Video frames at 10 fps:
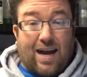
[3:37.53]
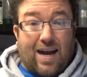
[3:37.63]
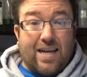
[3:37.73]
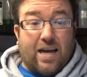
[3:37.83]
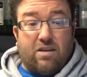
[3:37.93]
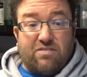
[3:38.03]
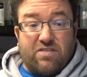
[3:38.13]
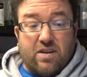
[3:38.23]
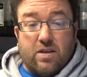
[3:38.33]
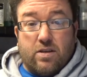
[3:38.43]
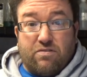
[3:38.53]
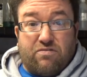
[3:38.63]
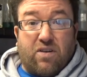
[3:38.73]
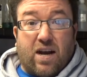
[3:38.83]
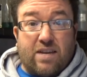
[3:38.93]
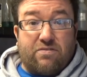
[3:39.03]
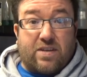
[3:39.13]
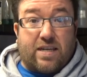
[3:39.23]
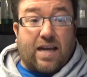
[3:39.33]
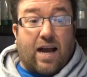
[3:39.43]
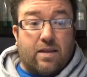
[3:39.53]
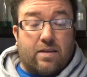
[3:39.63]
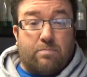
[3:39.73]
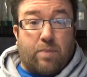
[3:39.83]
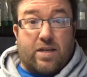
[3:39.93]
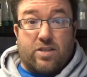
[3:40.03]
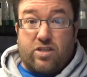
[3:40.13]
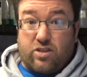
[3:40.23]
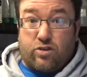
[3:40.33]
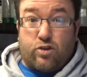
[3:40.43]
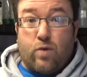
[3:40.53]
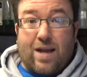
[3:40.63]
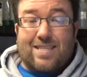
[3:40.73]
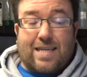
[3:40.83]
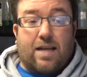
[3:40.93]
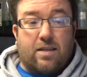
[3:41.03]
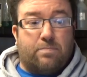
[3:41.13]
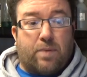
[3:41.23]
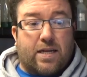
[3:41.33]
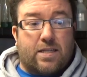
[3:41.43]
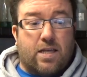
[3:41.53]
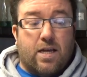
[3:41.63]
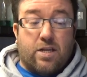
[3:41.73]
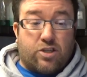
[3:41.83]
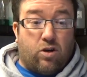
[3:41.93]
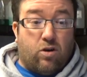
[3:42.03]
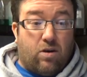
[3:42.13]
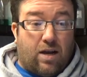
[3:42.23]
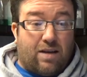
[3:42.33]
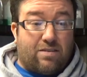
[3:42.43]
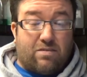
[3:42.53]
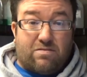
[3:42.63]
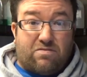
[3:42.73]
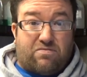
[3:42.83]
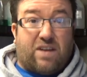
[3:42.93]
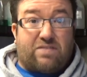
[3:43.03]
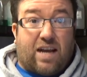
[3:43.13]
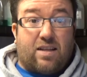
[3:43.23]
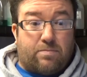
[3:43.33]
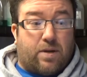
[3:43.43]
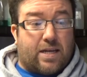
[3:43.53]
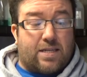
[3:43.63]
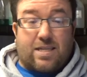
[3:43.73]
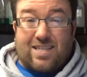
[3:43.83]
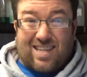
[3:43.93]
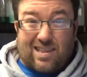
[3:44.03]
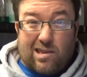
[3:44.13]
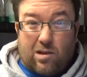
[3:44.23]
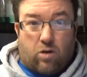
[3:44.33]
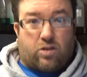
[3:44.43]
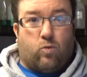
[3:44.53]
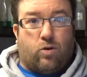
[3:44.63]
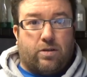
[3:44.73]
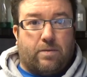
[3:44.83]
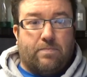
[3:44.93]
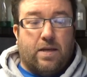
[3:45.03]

I have 5 gallon buckets. These are US gallon buckets. So I've got 5 gallon buckets. That's a lot of water.